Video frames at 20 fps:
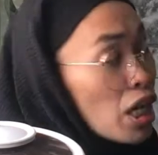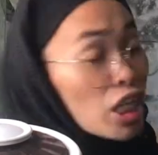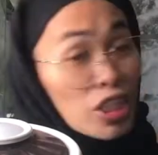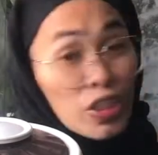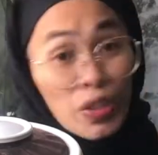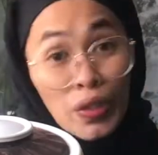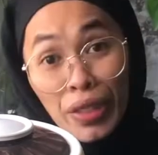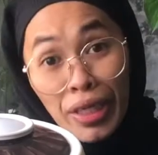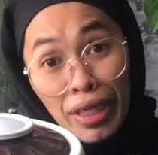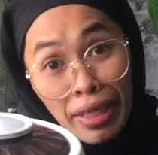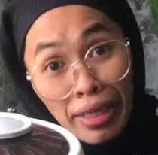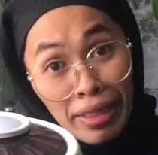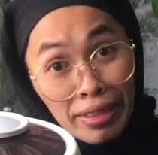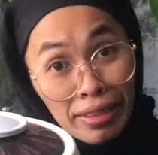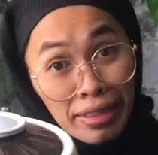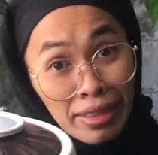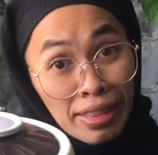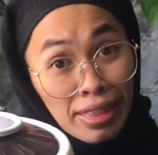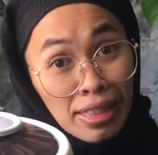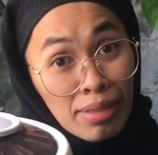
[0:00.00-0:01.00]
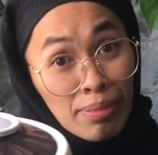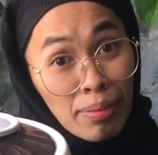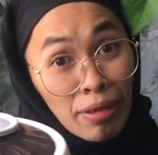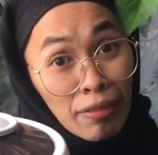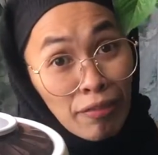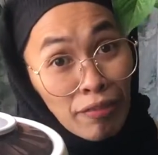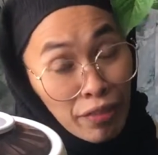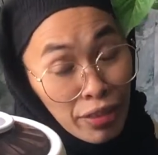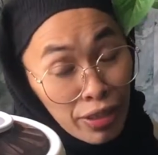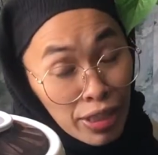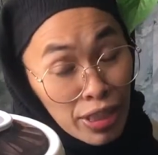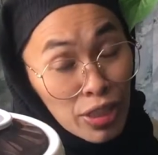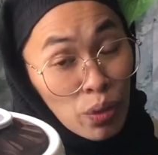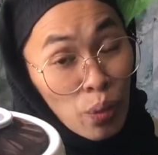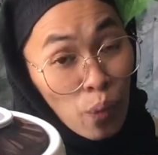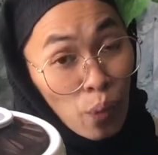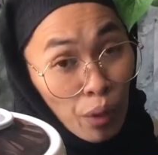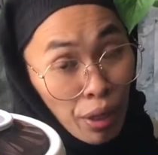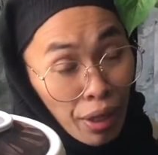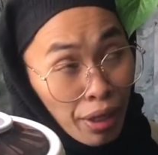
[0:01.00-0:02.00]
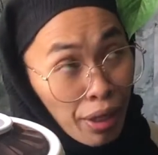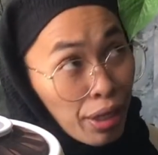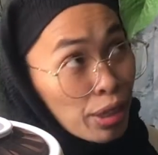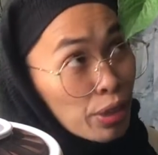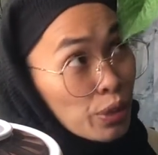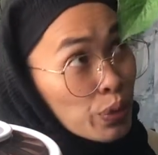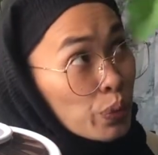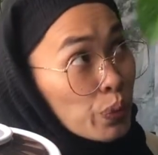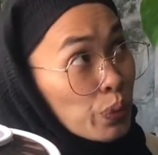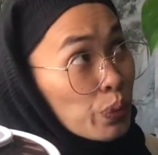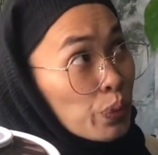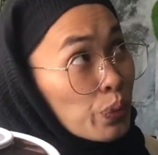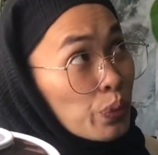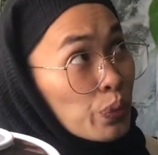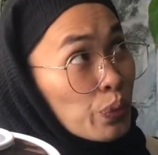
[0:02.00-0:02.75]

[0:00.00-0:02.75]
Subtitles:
So yeah, this is my first way to